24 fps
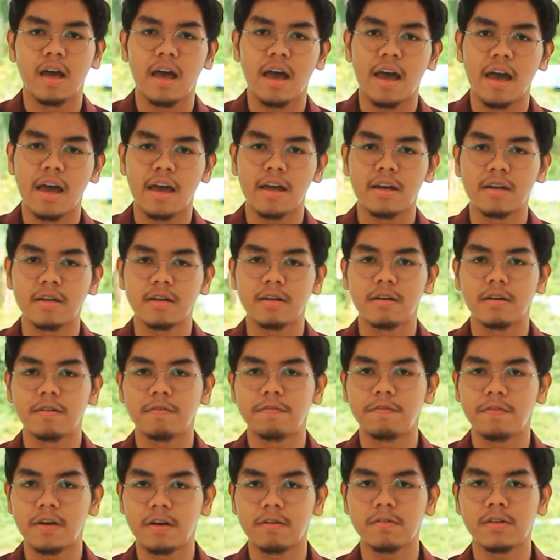and a
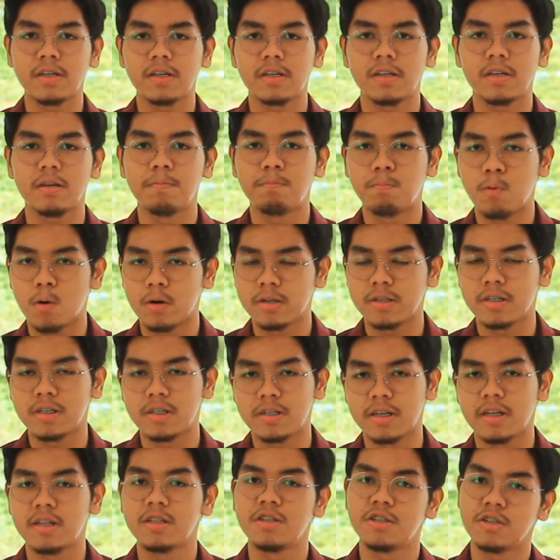very
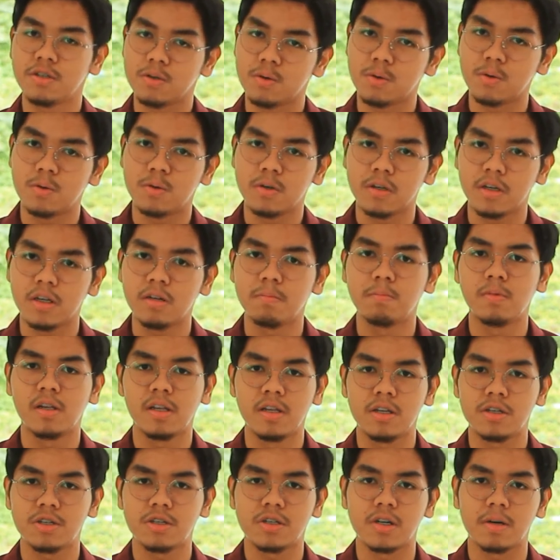important NGO in
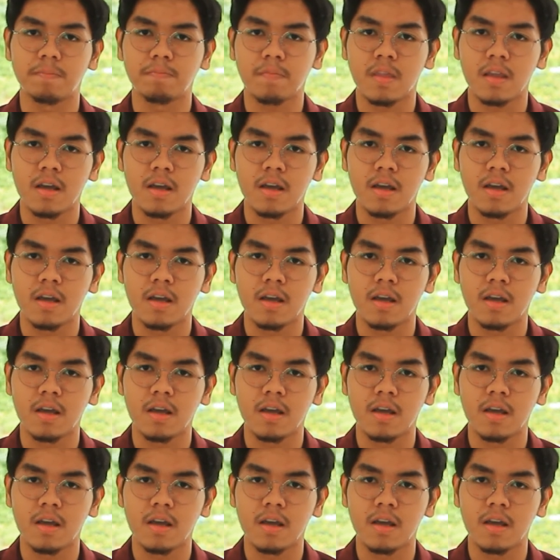Malaysia.